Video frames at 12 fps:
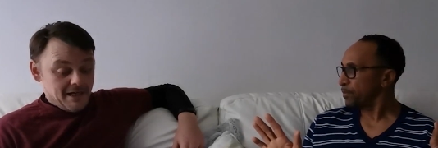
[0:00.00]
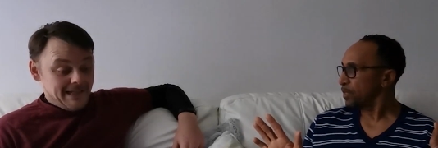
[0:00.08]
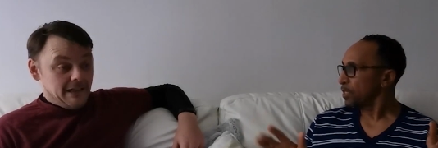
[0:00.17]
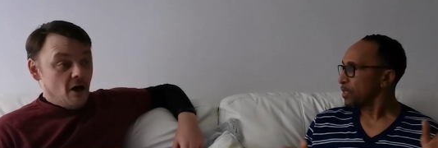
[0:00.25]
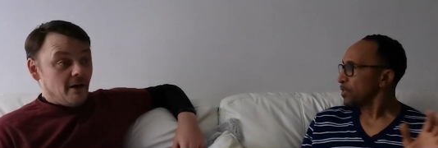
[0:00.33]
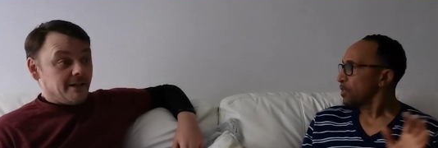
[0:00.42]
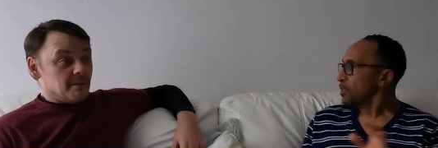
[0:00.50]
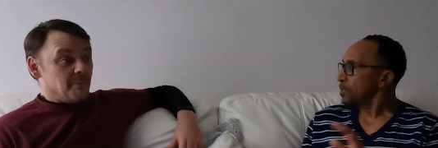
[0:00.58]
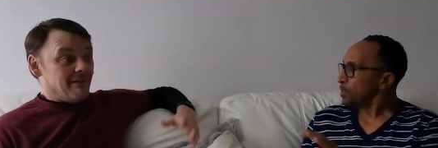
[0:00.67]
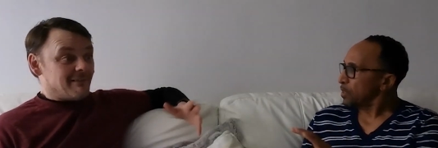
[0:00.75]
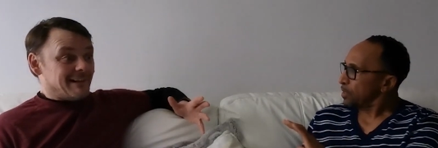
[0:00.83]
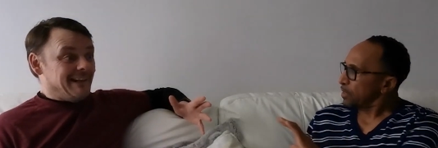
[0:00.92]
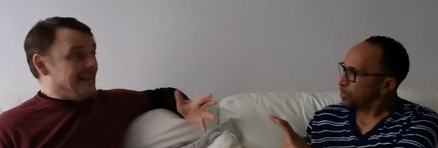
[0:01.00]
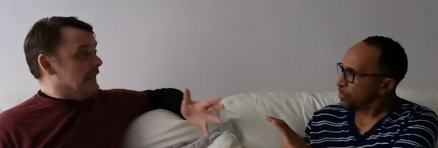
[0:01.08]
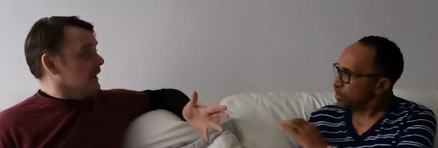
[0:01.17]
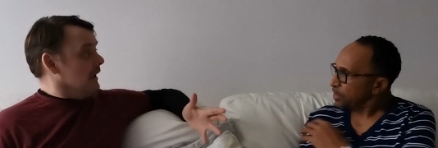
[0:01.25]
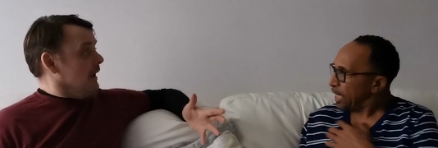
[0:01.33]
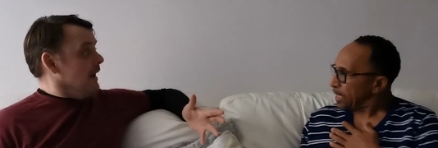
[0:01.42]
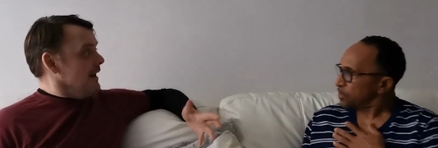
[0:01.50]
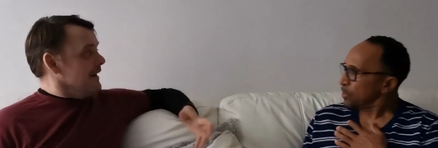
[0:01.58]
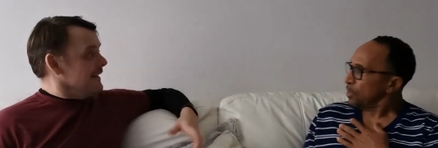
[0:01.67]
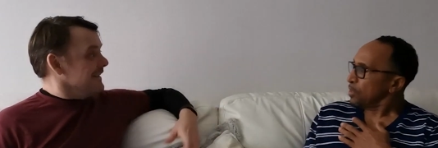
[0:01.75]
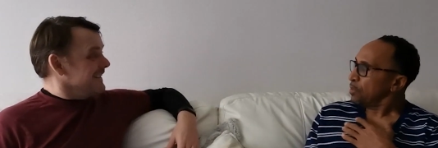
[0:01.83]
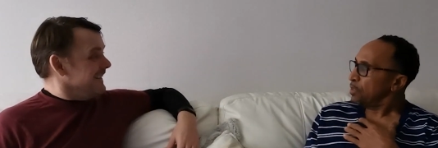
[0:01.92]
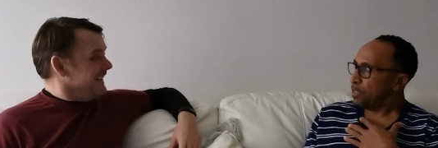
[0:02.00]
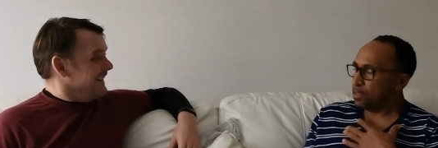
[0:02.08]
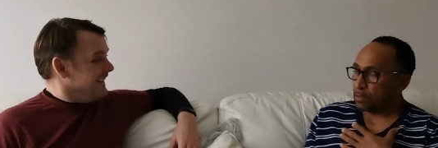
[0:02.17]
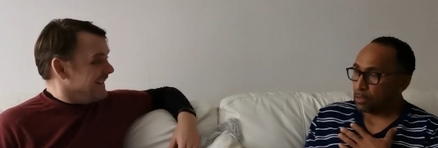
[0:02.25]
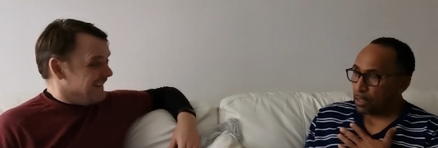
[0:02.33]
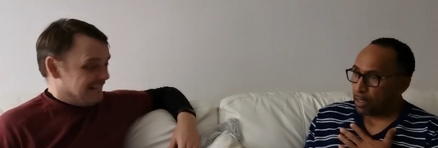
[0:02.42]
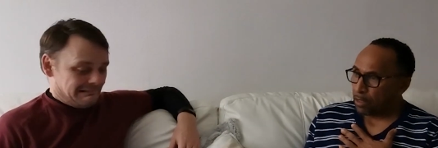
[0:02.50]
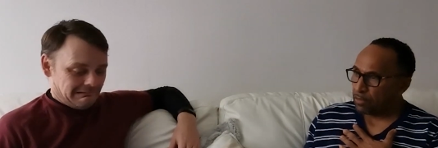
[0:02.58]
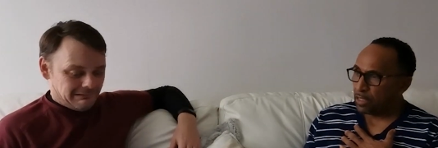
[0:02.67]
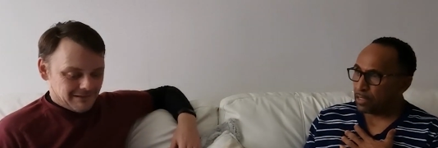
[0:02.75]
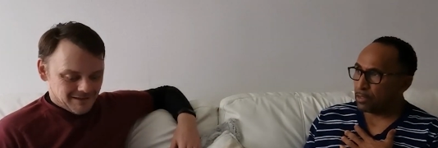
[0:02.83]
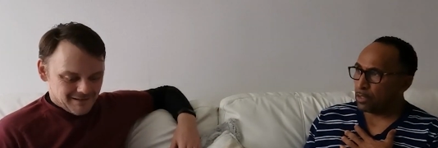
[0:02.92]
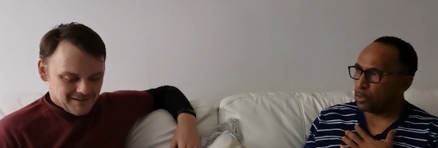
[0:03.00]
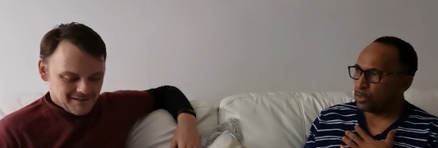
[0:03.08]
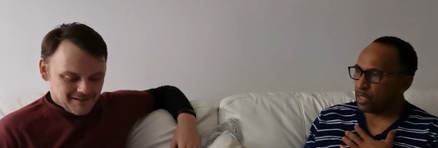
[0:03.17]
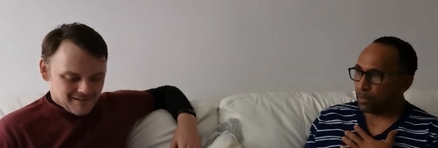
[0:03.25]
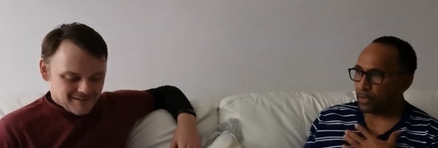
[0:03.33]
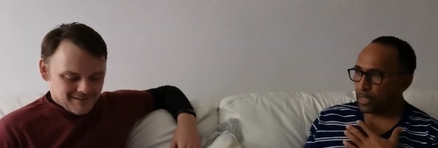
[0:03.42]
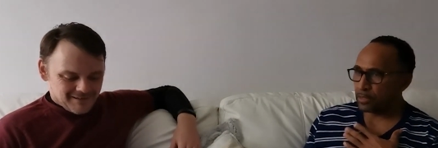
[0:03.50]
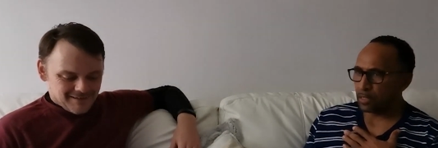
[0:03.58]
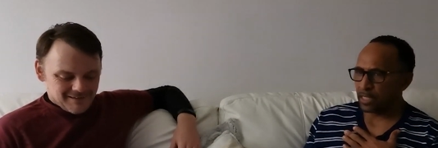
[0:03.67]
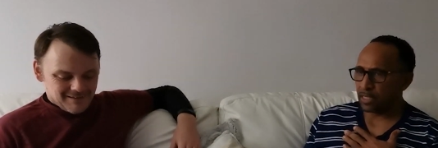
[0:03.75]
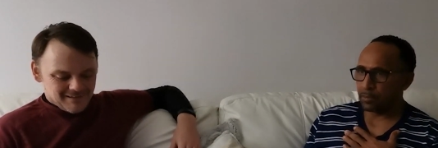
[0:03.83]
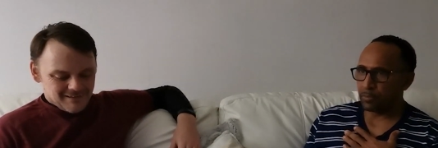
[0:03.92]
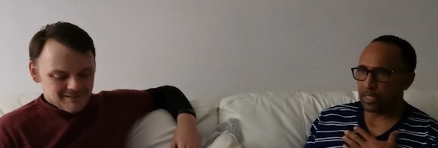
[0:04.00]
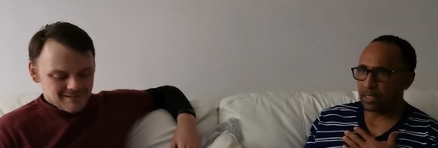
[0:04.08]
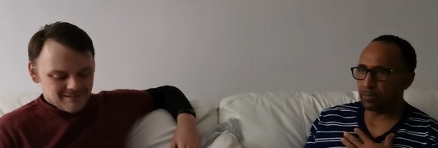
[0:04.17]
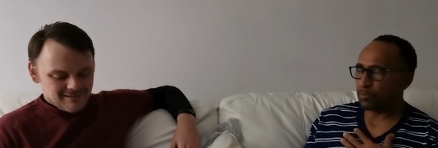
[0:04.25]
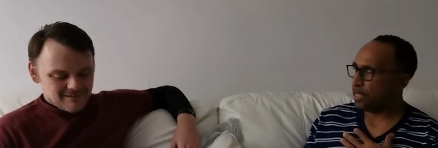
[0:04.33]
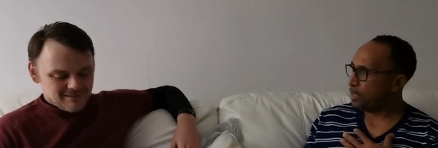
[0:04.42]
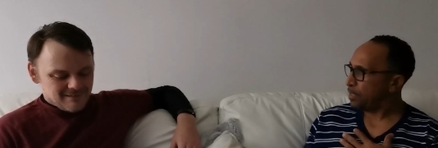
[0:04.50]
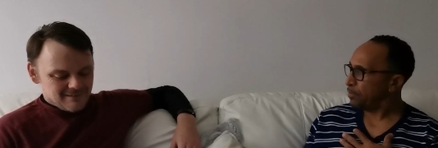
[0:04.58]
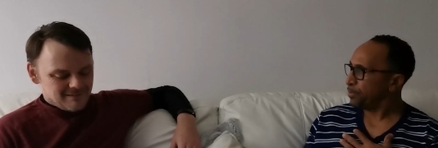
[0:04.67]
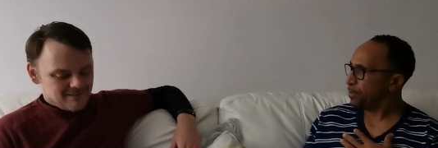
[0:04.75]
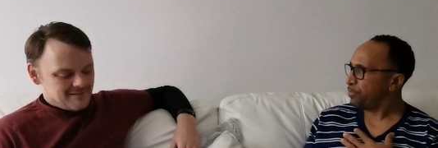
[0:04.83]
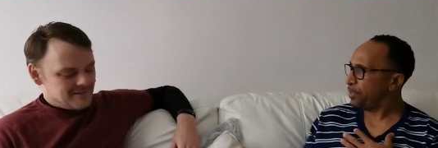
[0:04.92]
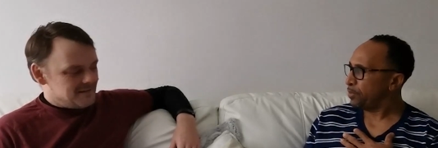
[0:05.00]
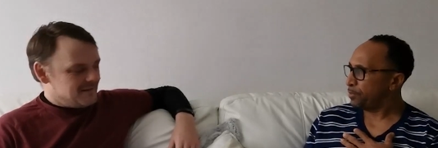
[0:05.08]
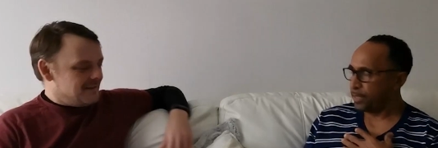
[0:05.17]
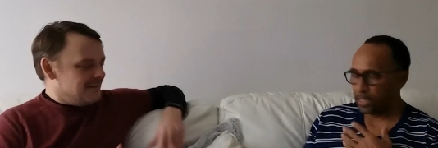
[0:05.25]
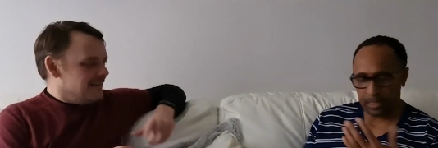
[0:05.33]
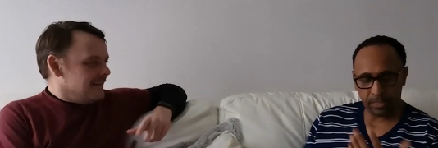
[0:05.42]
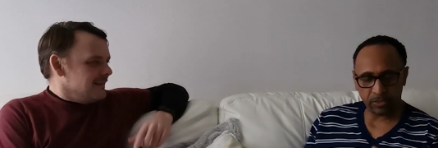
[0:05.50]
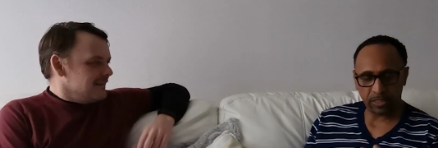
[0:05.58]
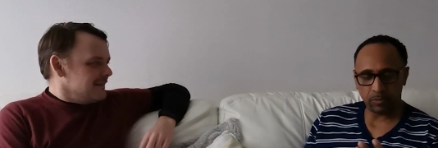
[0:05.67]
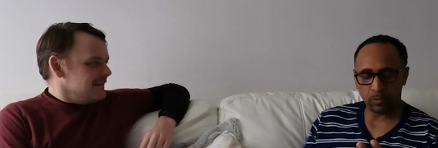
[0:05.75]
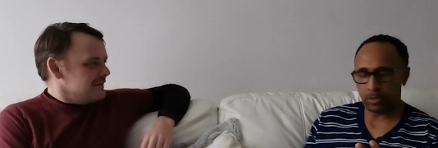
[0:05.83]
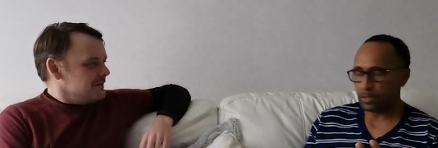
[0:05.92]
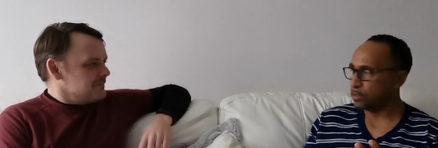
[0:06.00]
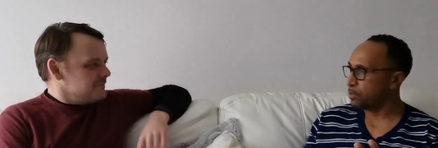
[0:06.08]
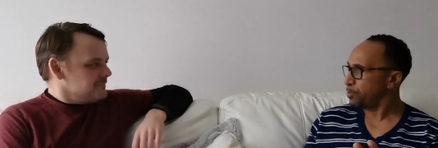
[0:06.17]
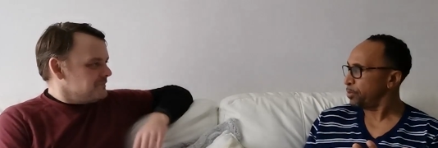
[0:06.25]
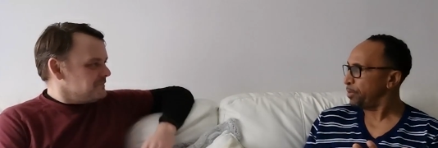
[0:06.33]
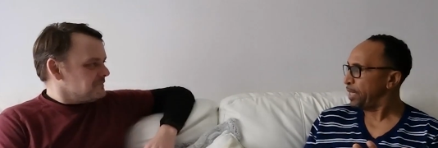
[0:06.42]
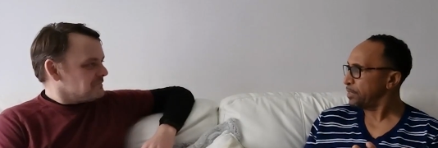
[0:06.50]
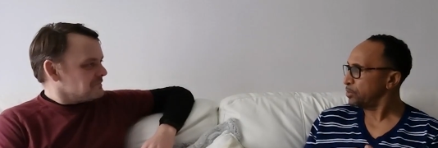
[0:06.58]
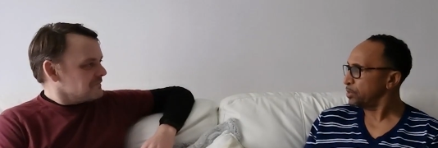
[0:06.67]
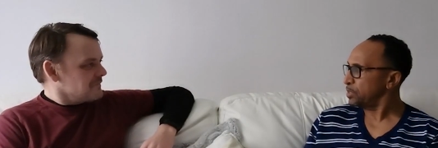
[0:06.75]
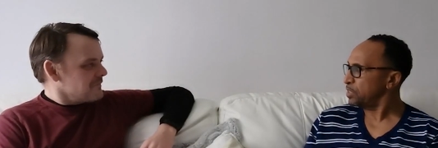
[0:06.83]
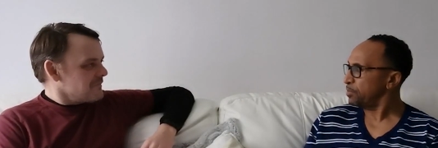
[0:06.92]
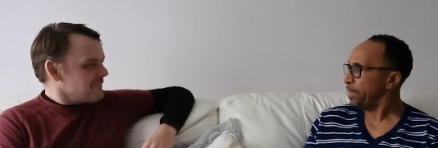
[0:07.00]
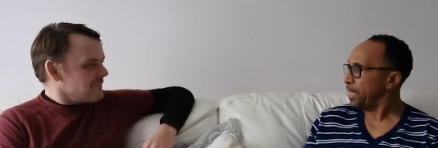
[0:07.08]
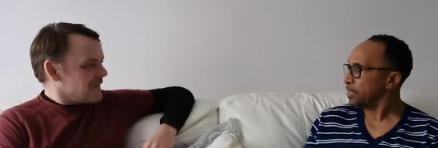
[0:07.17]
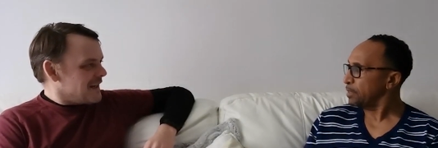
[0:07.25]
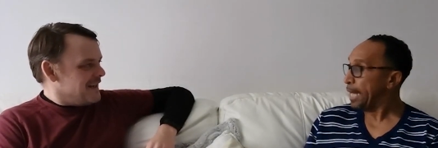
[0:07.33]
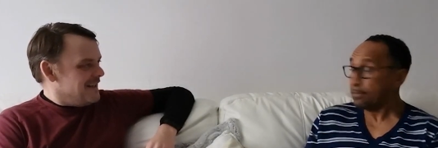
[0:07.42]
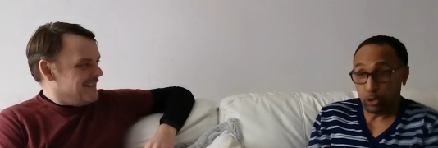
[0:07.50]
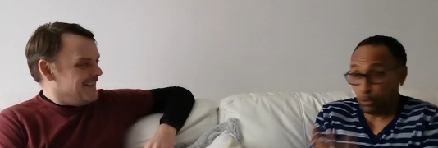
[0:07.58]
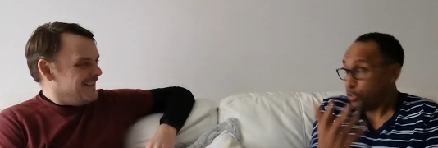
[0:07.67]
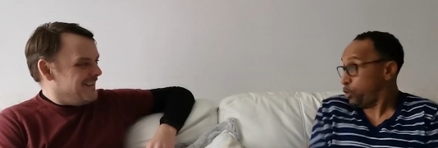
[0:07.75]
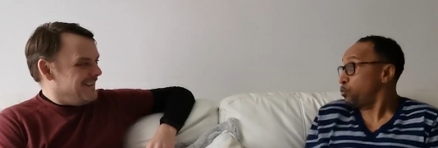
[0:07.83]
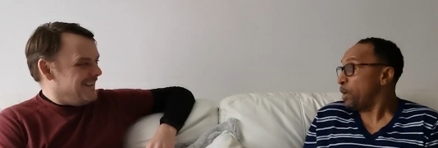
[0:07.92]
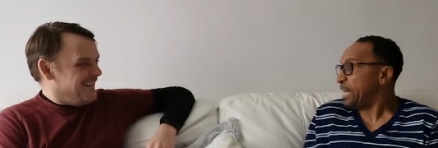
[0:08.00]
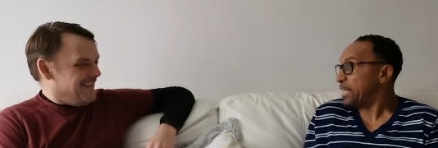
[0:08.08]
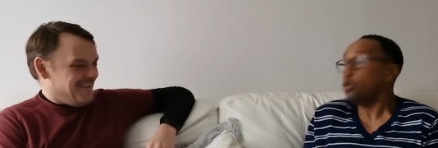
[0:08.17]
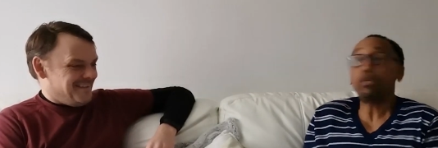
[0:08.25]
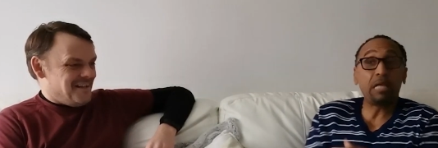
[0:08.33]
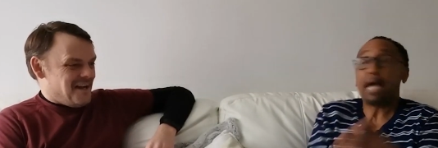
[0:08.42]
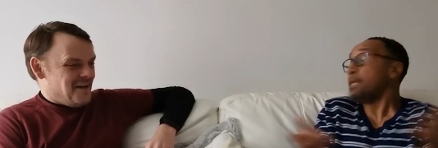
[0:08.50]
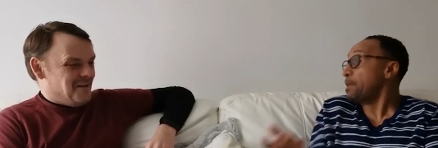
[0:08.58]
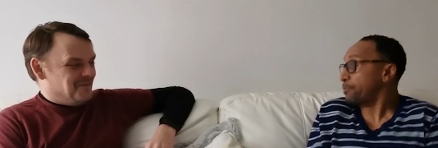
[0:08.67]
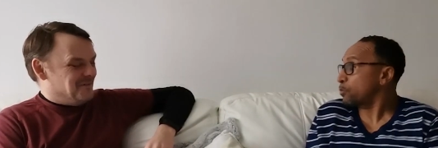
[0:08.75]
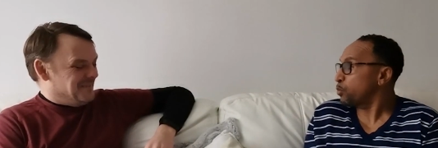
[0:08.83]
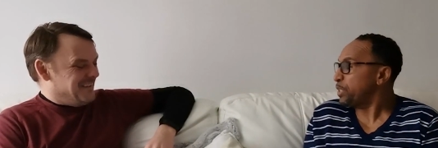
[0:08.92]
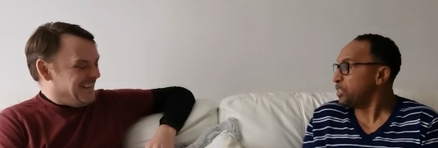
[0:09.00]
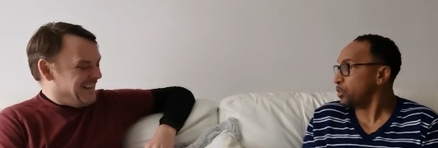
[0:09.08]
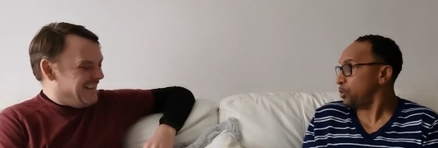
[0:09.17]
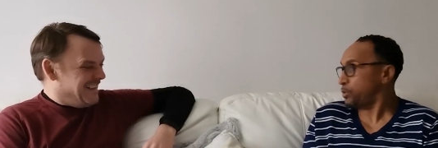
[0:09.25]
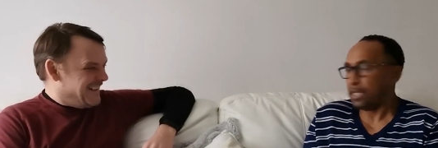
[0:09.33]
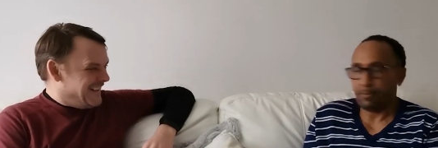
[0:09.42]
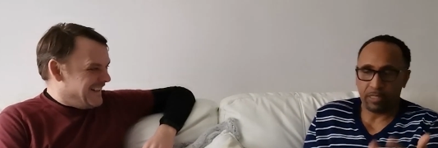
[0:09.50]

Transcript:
Speaker 1: You lied about it.
Speaker 2: Yes, the, the, uh, the those of us in the independent media from the very beginning said, "Well, this is preposterous. It's a pack of lies." As soon as you read it, you didn't, I didn't have to research it. I'm